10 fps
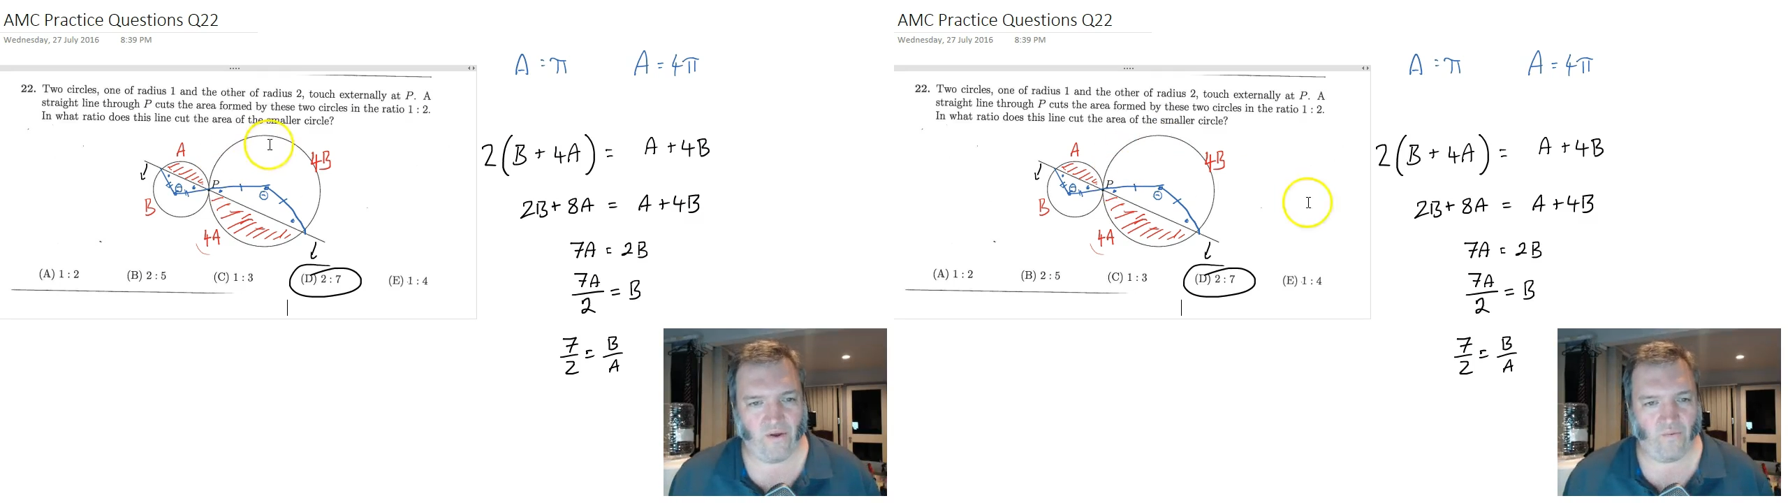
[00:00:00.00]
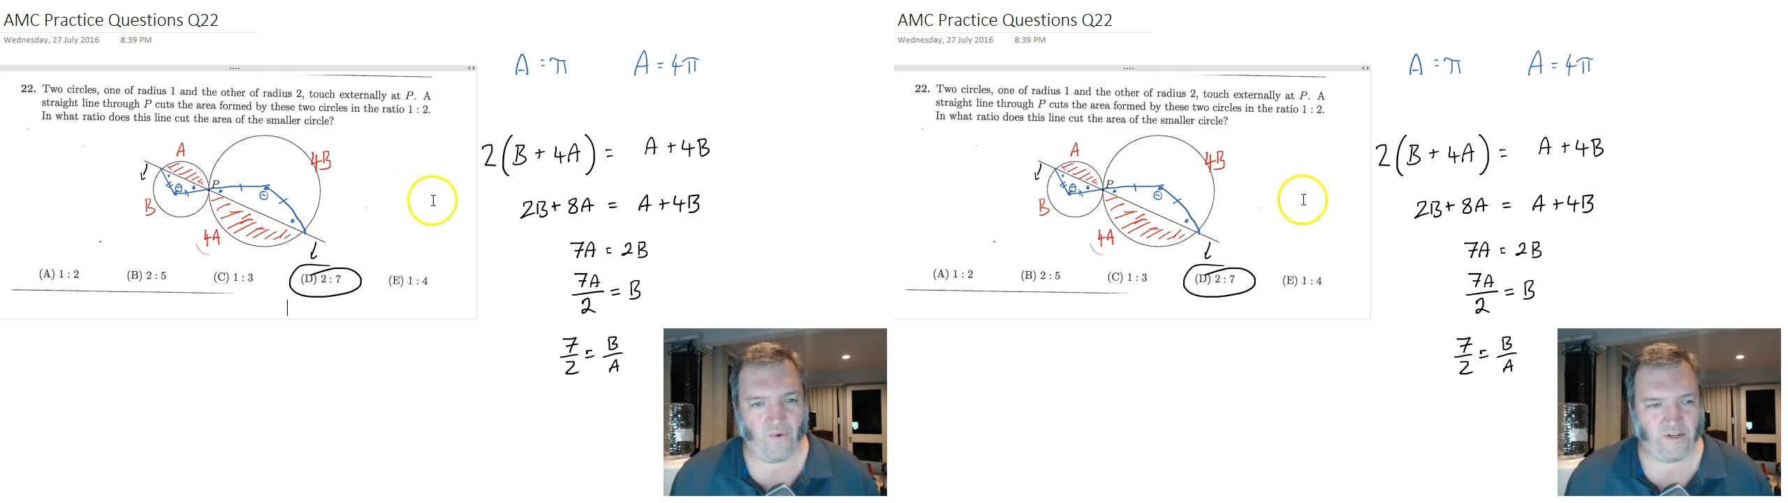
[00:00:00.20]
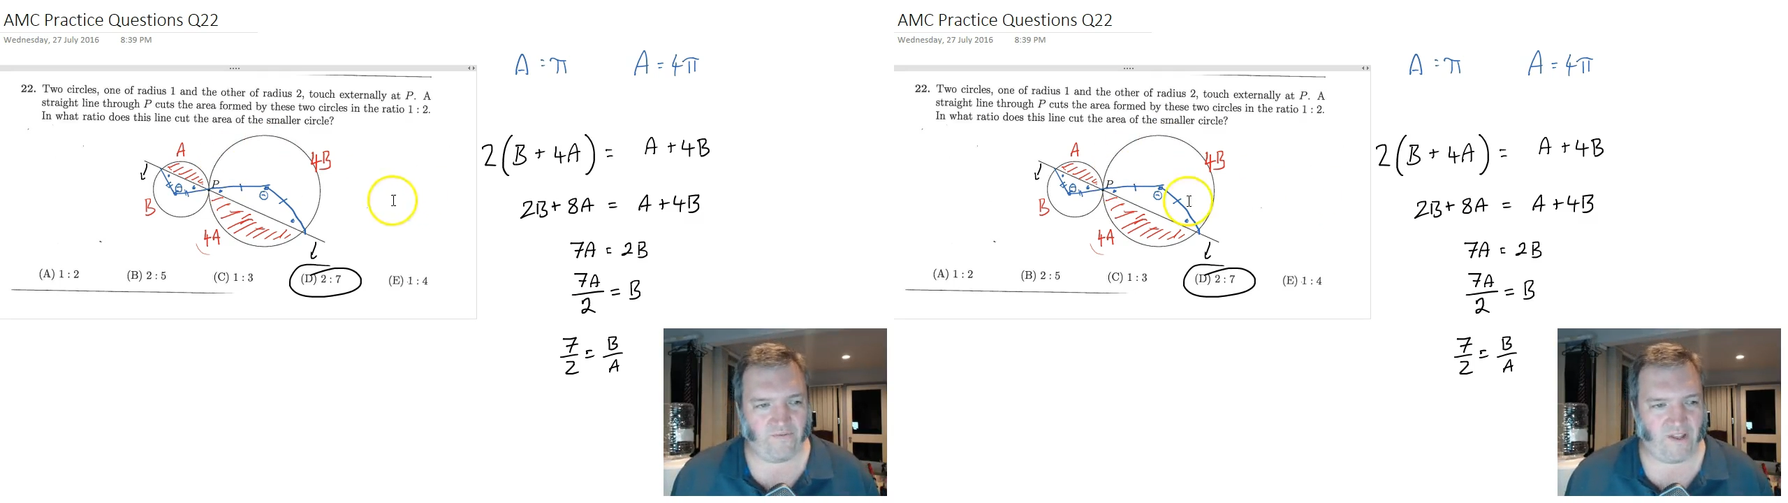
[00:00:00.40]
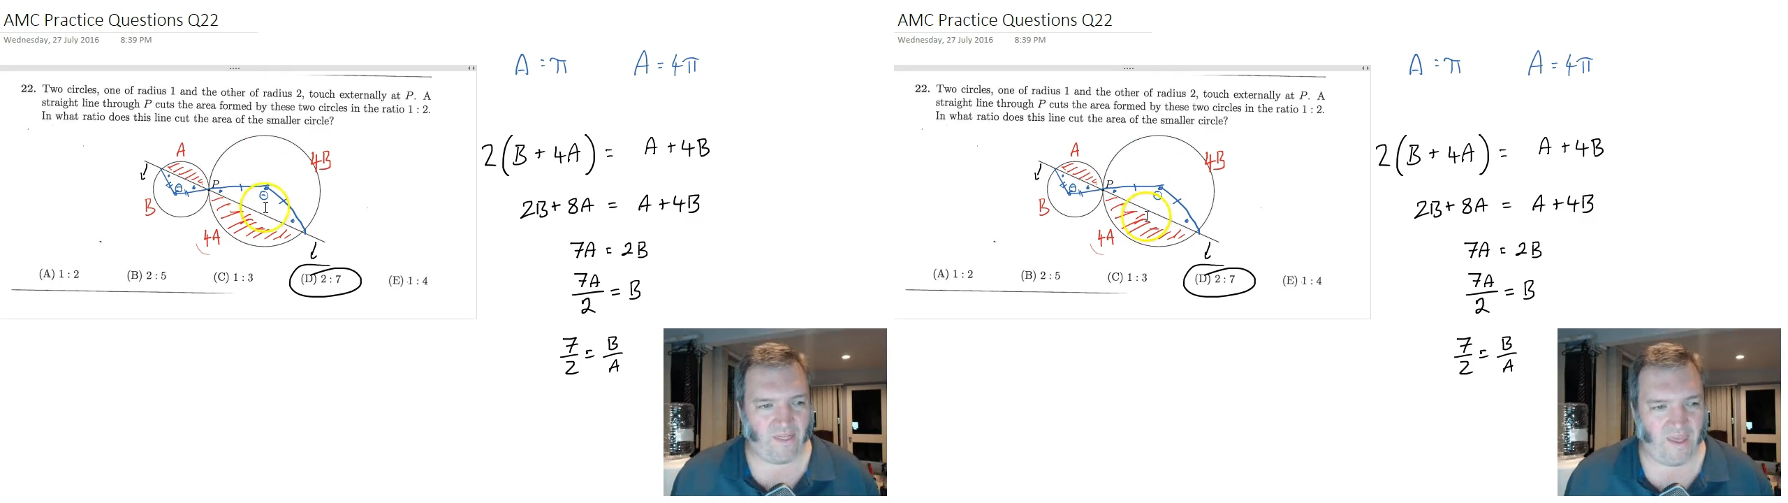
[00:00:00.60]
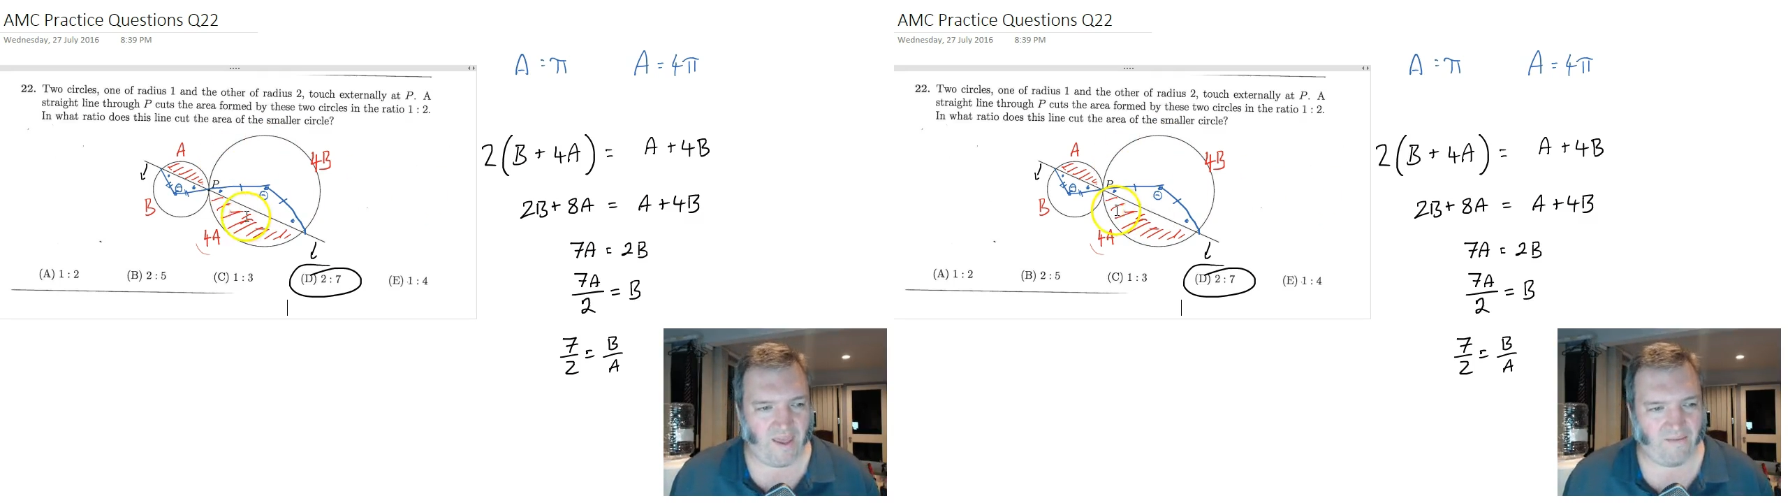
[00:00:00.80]
Once you've
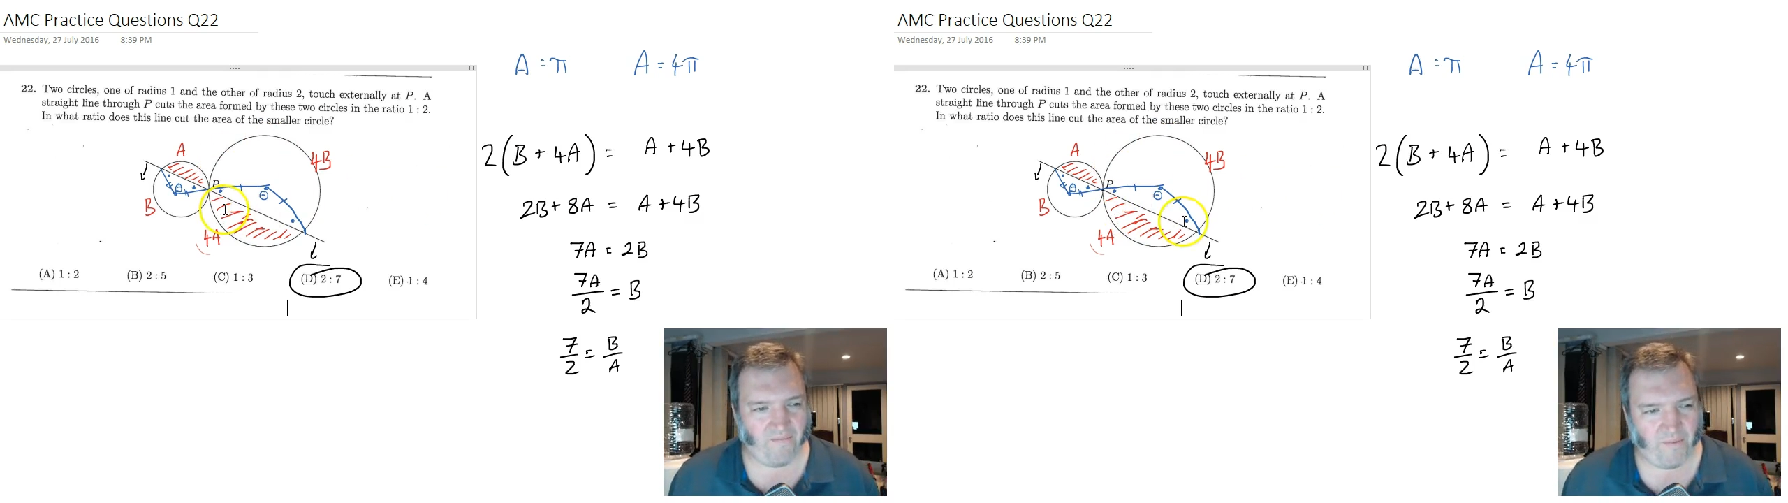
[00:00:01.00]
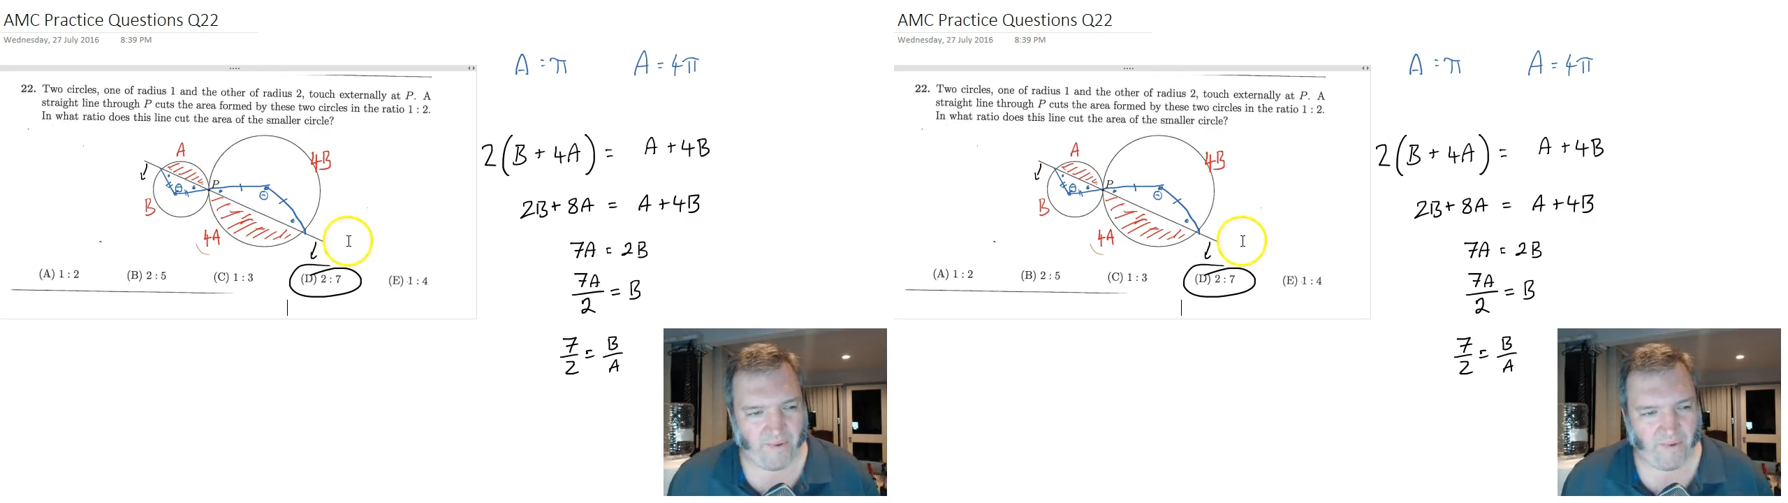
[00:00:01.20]
done that, it